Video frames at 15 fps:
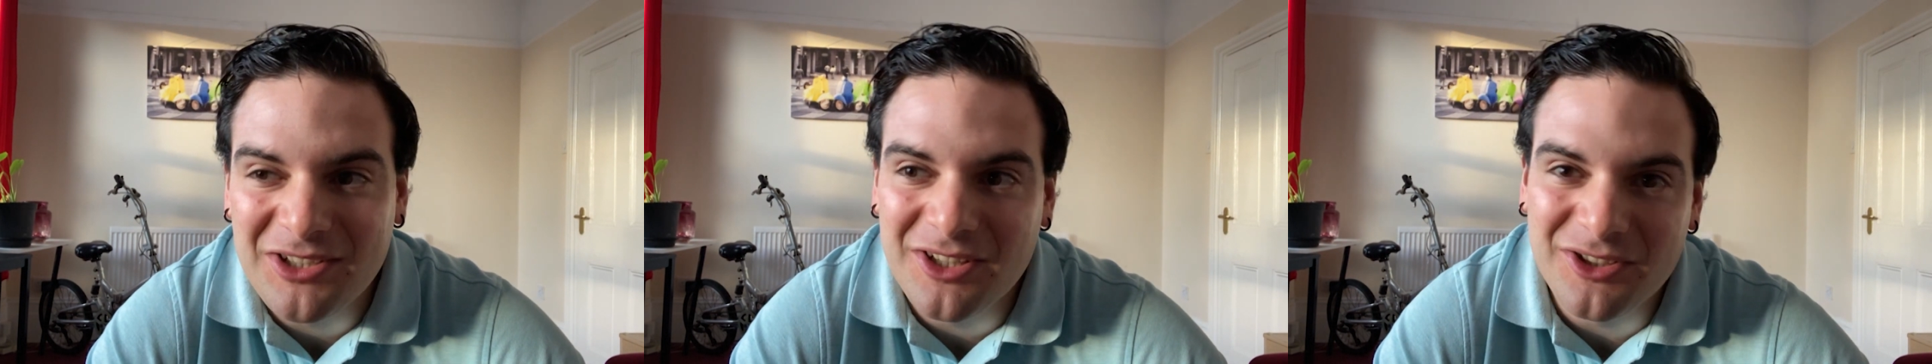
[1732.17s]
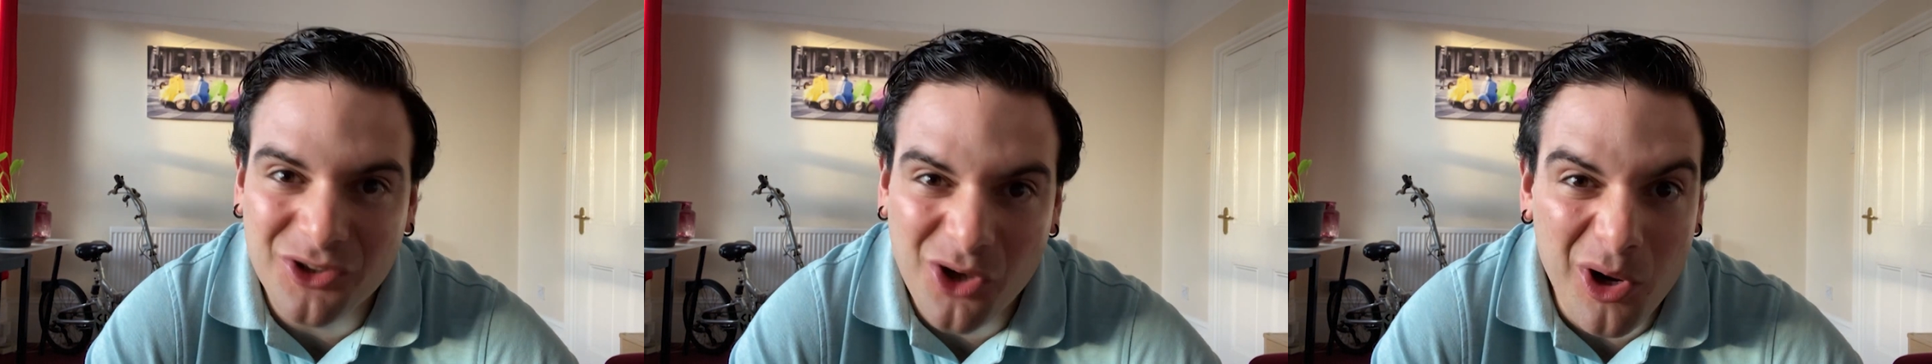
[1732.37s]

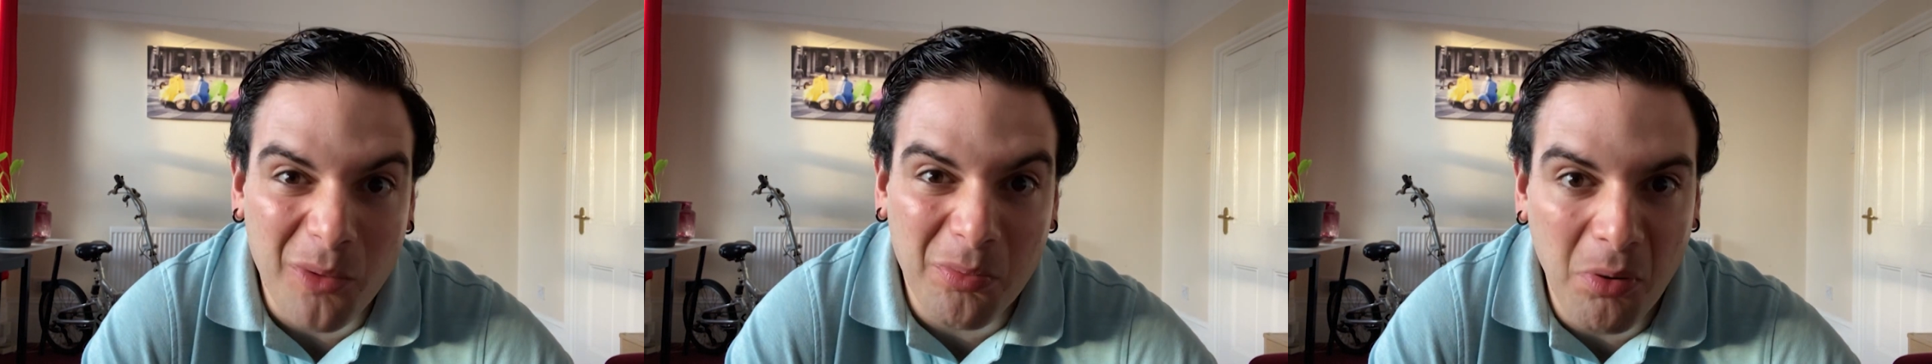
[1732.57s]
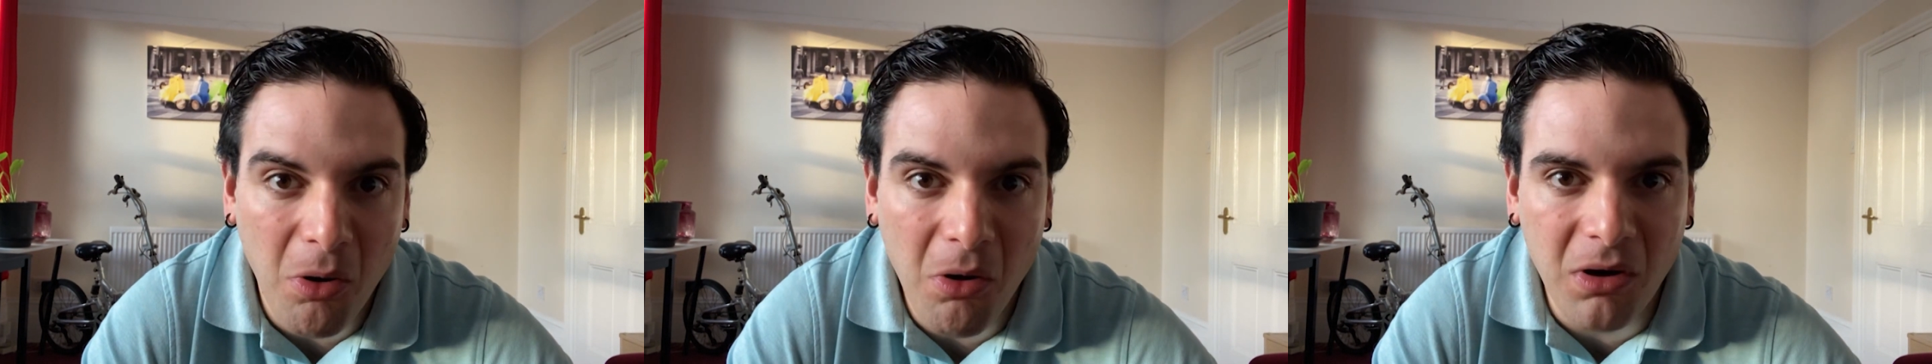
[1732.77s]
she's got a
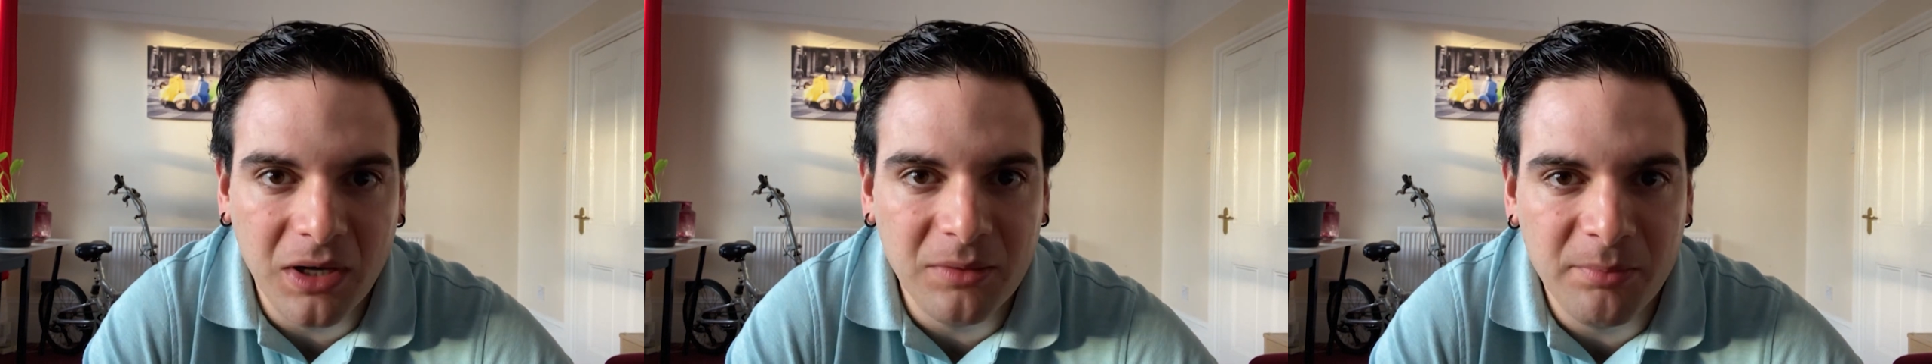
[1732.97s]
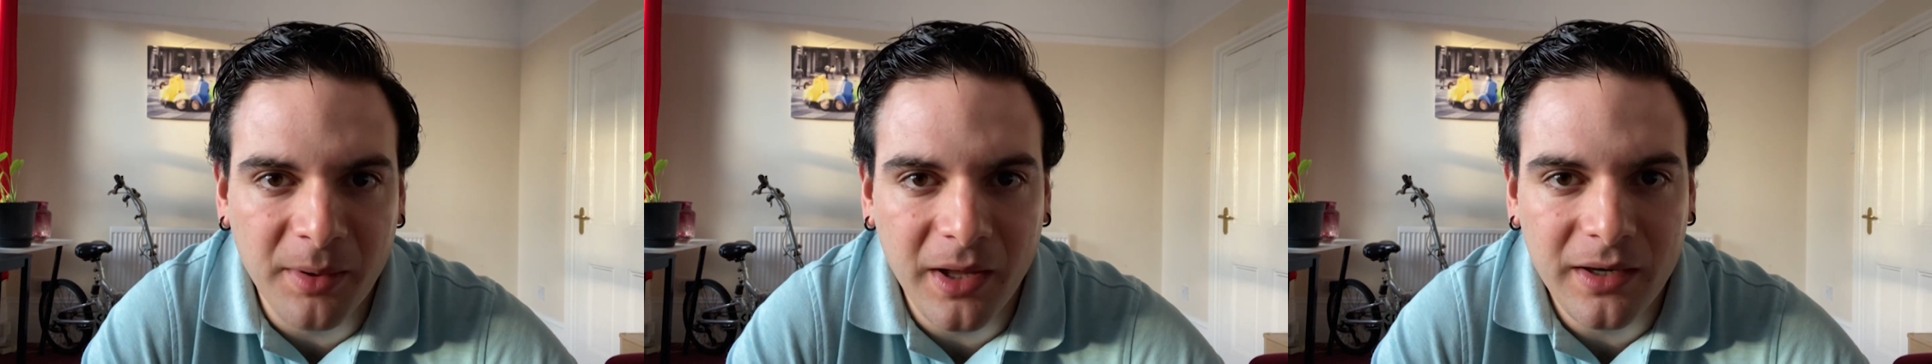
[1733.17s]

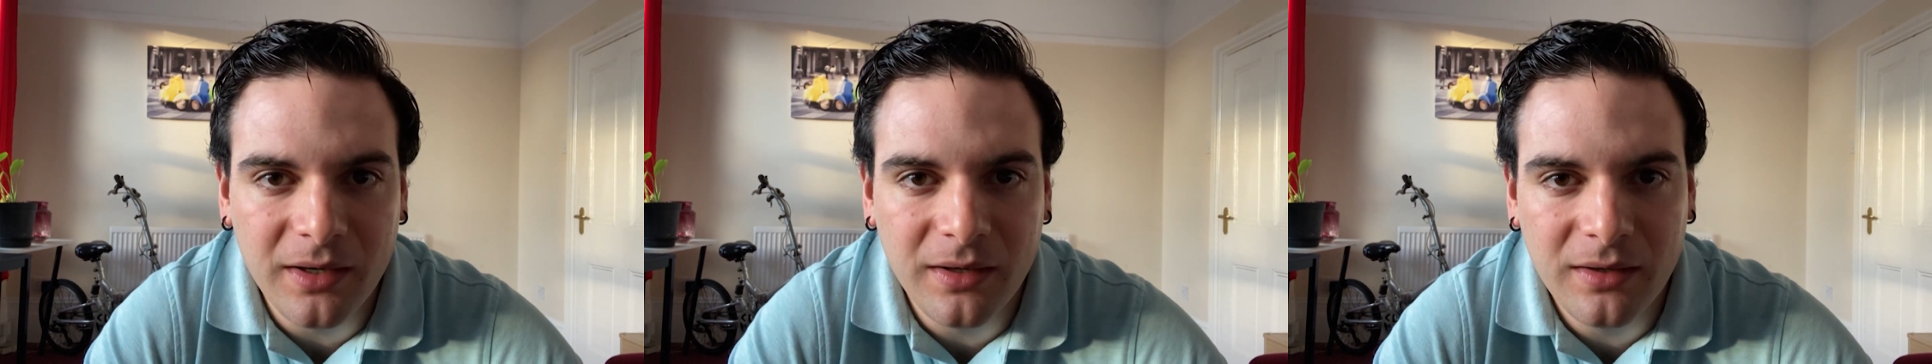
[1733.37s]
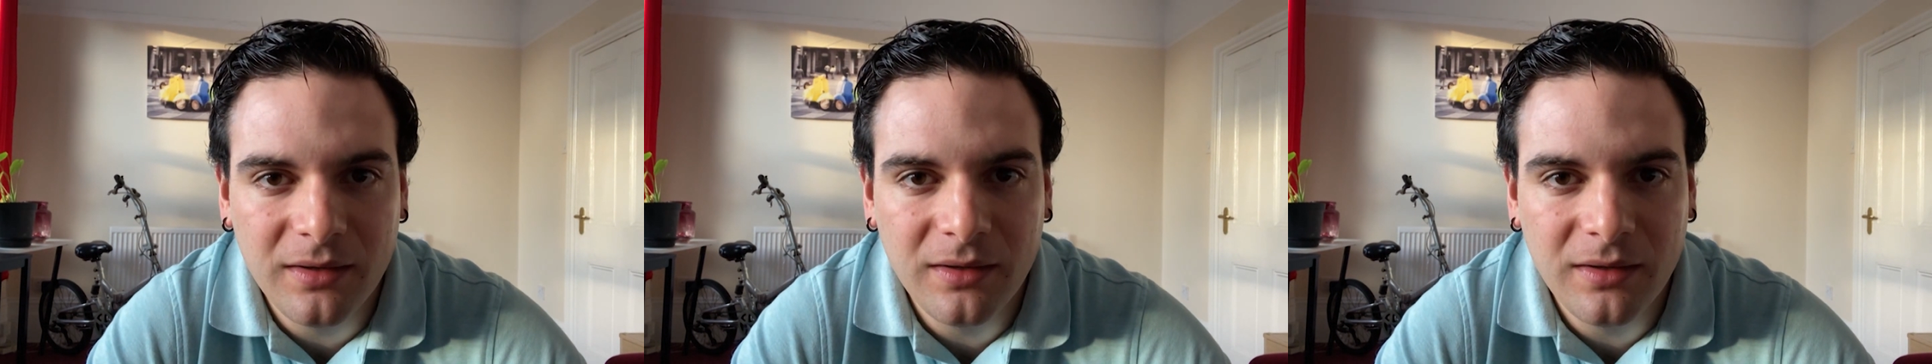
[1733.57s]
point, but